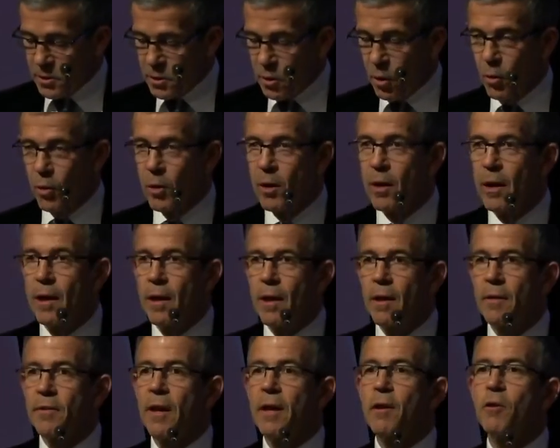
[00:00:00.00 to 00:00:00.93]
So
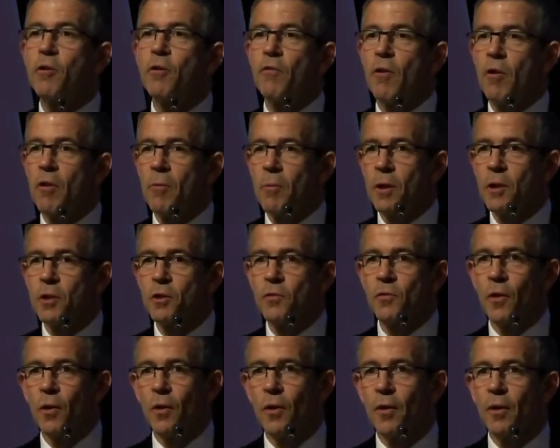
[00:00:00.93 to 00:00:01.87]
thank you very much
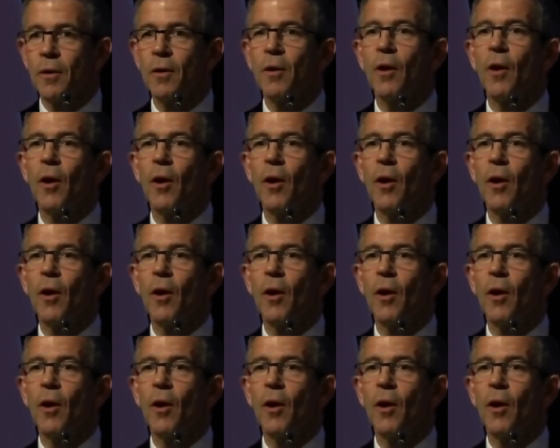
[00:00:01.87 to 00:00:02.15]
for